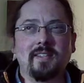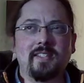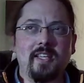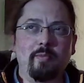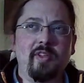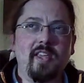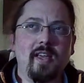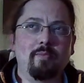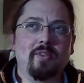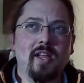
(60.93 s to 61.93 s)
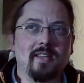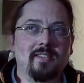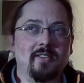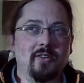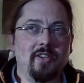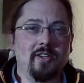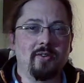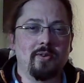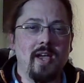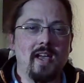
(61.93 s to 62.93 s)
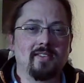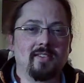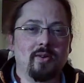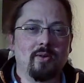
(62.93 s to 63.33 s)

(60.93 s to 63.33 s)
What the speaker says: TBN-Plex, do you ask?